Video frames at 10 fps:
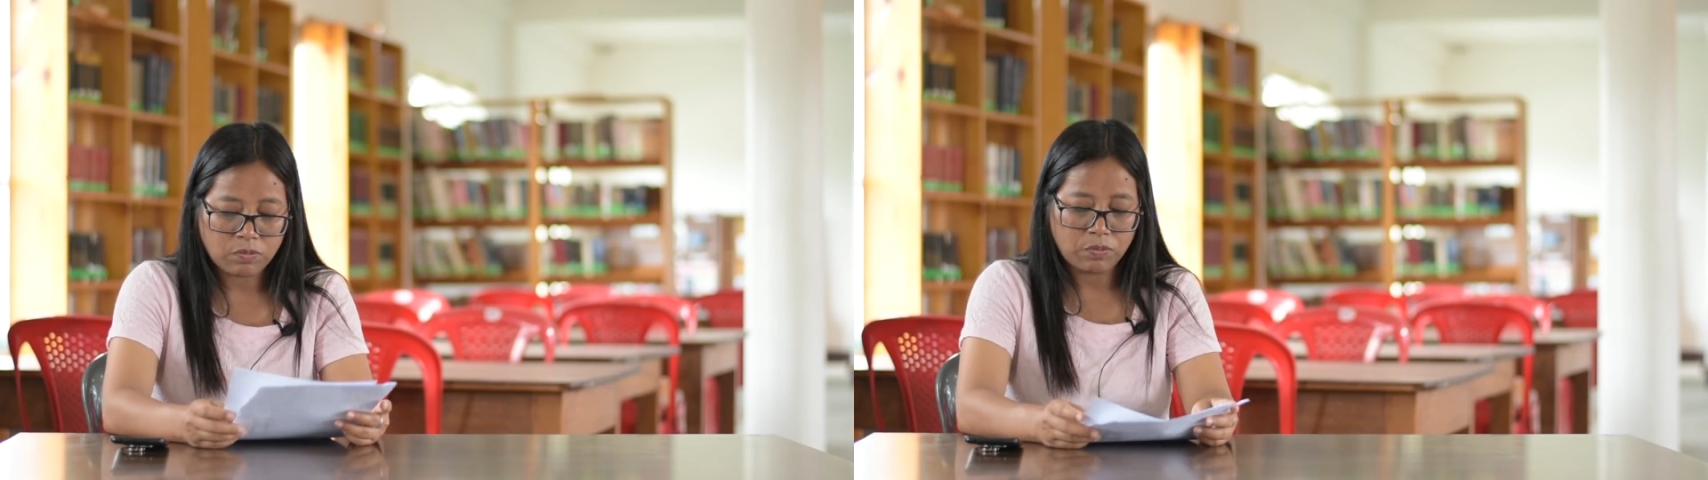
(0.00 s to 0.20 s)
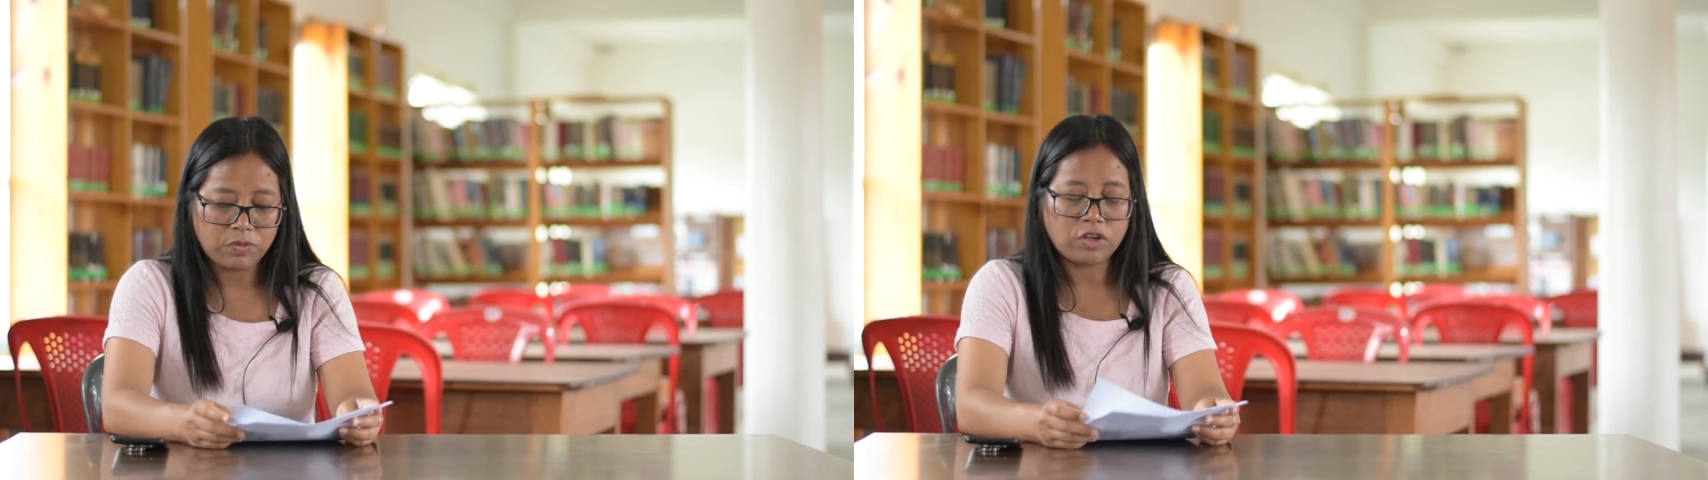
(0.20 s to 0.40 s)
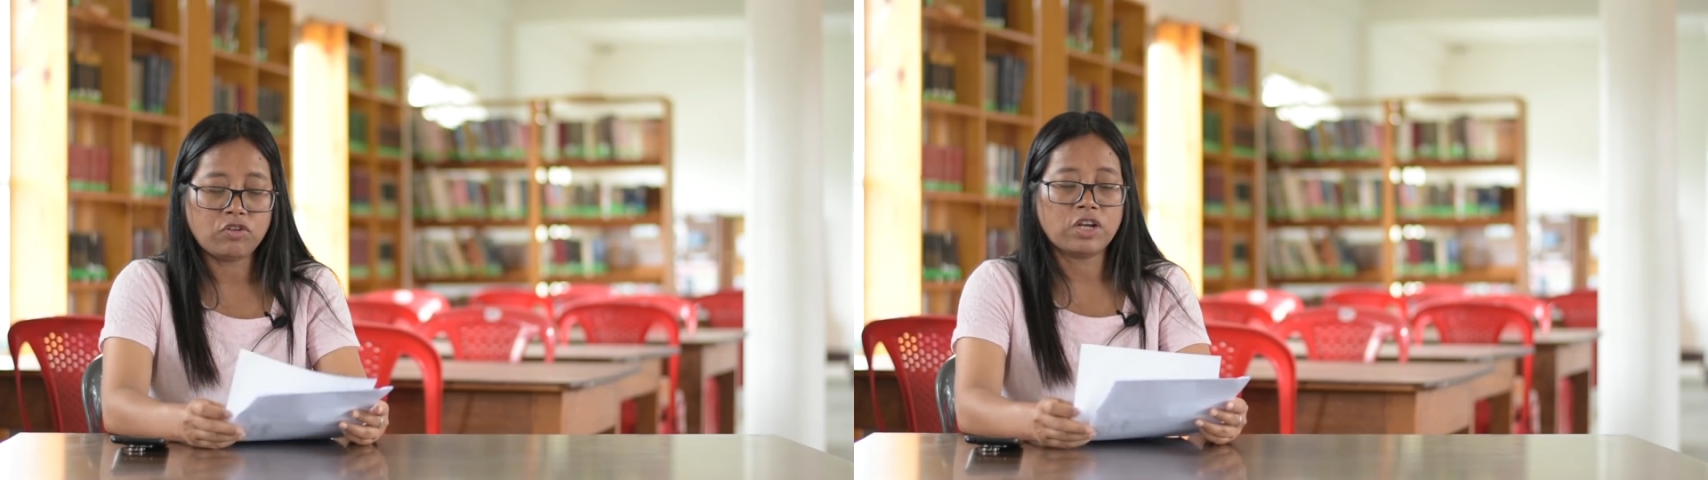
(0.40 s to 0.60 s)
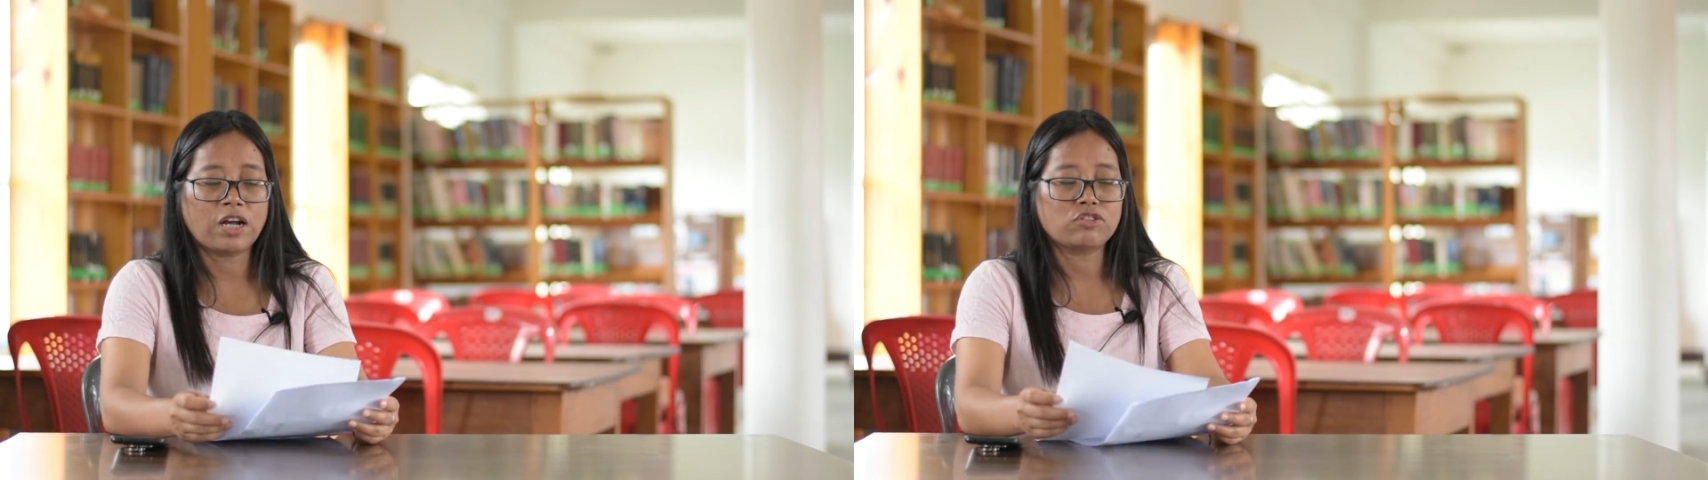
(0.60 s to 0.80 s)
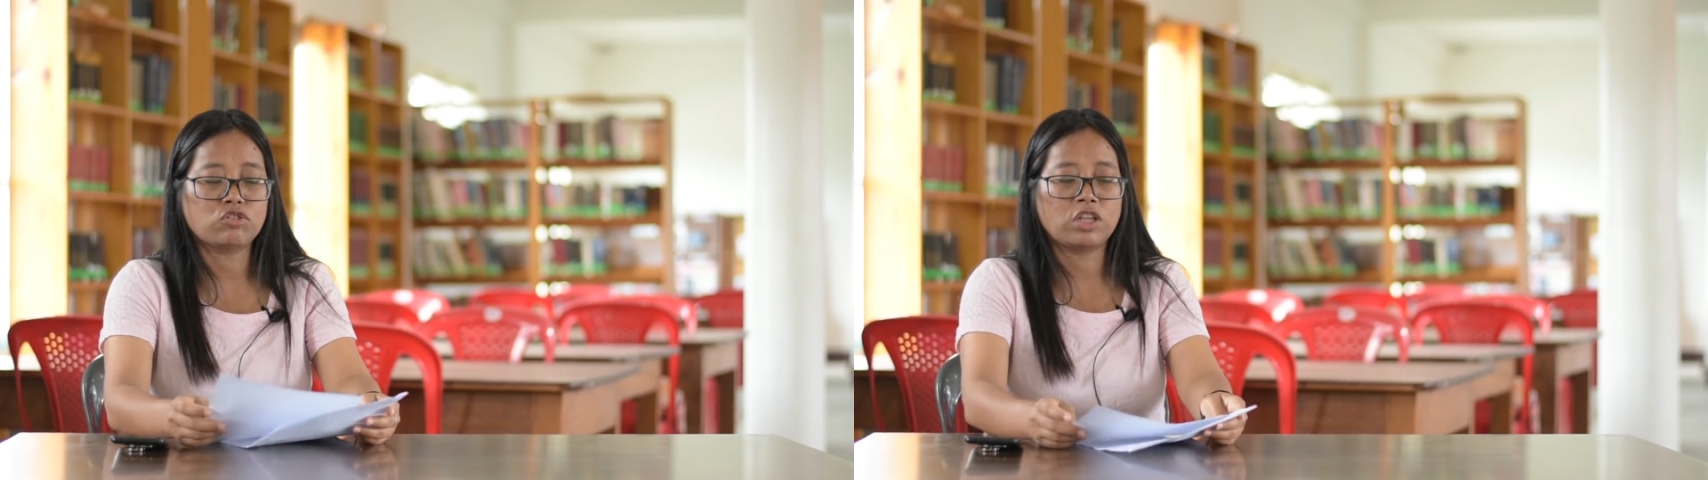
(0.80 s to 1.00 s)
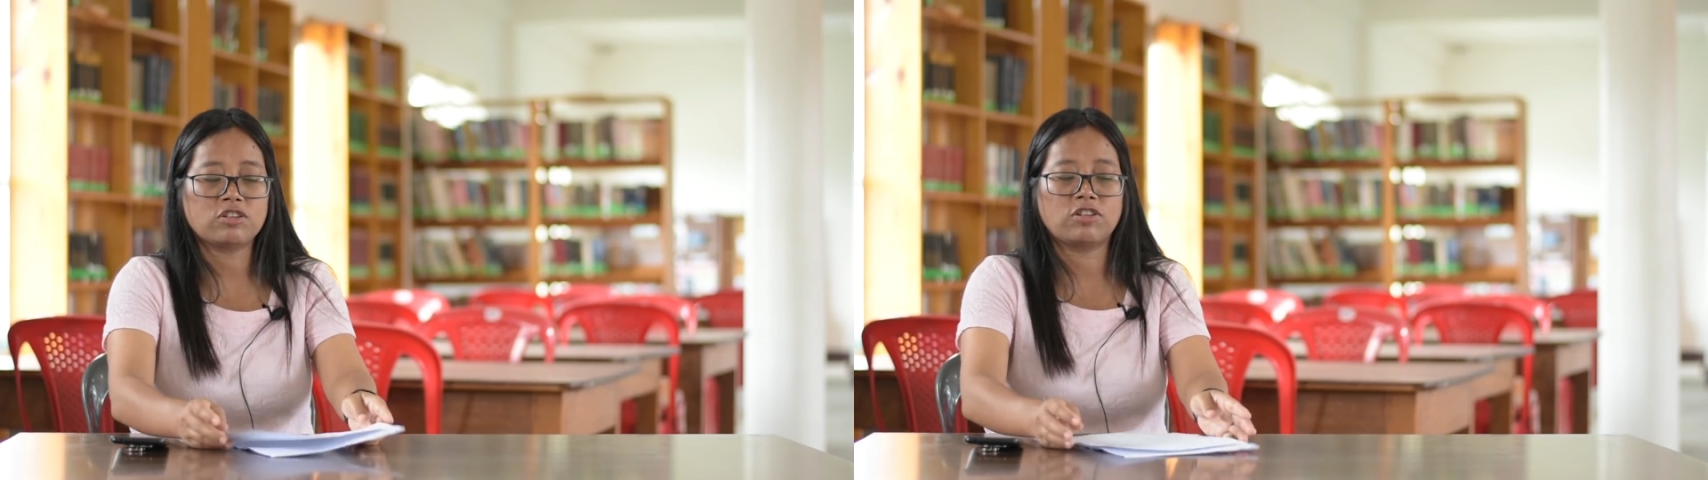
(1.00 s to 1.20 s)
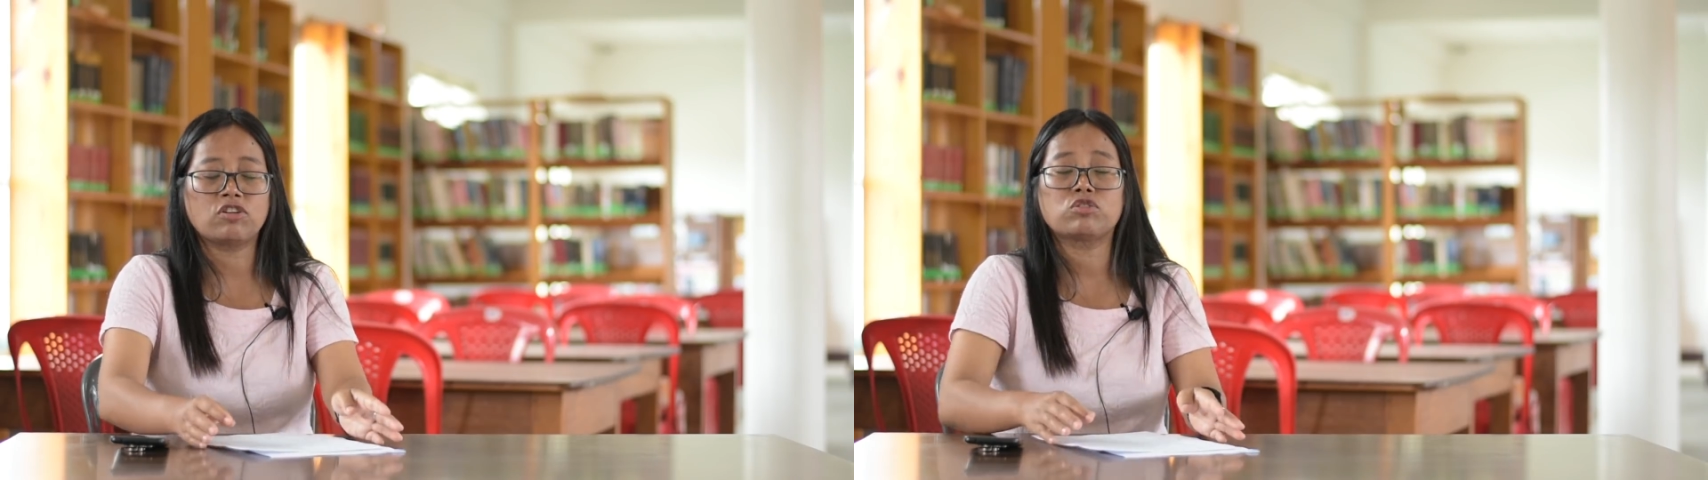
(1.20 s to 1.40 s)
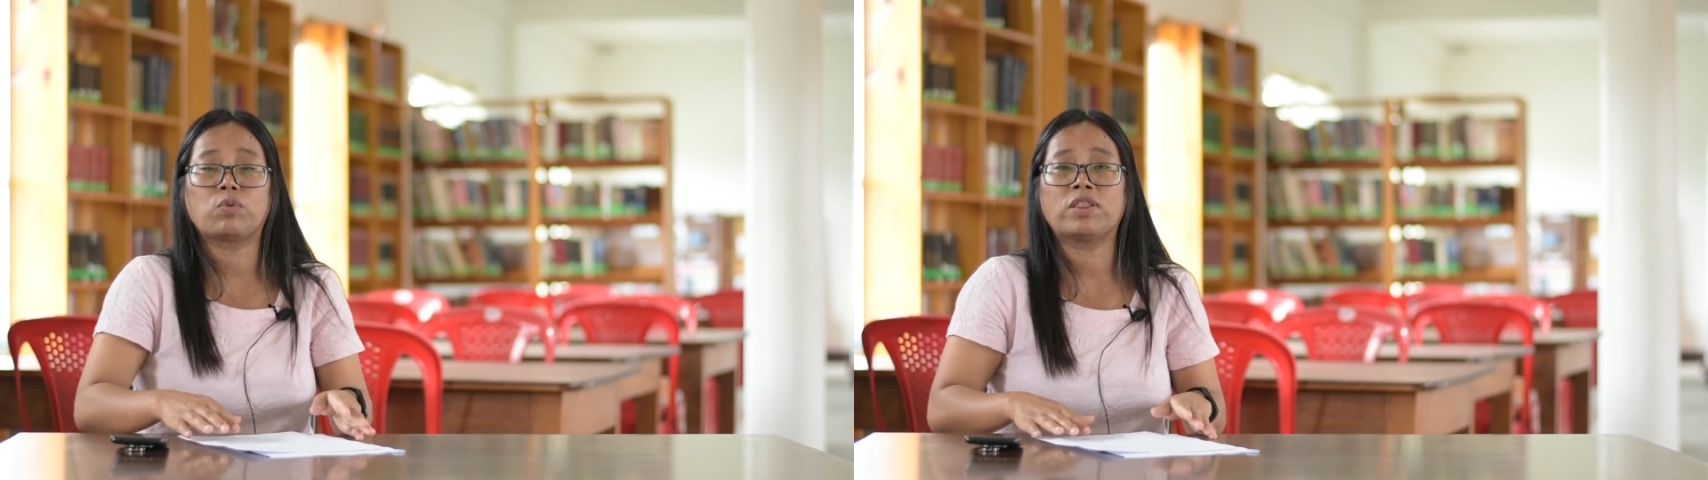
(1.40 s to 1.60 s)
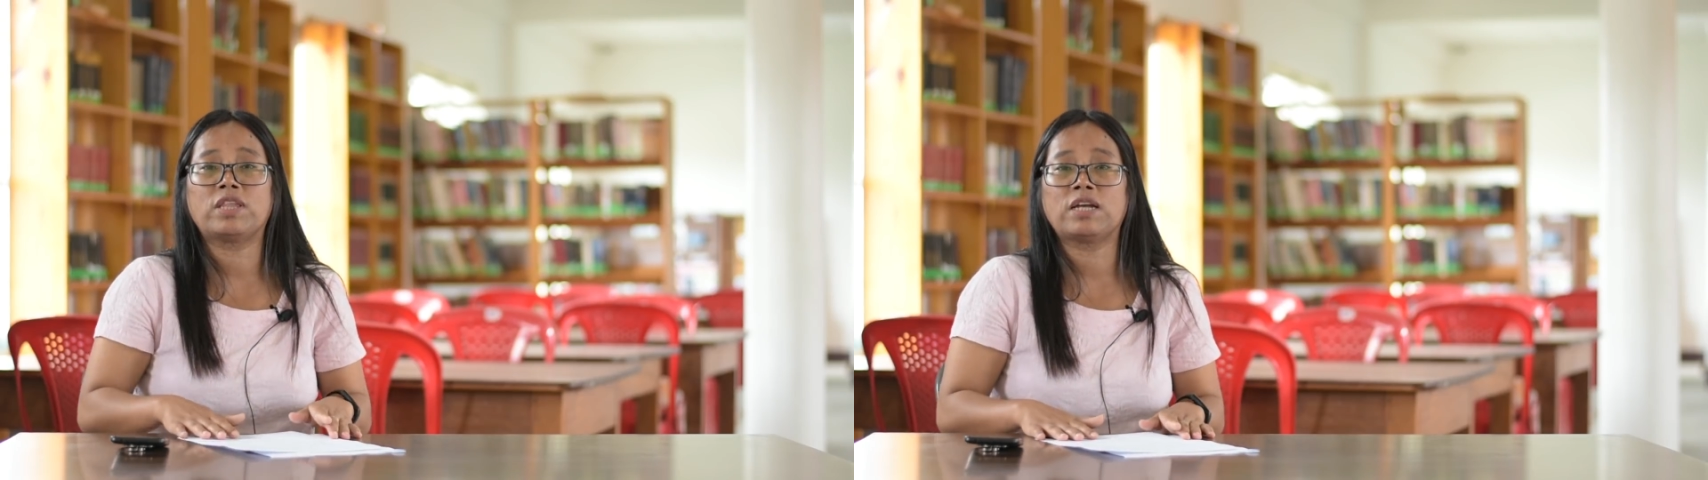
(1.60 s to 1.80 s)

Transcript: in regards to this, there is one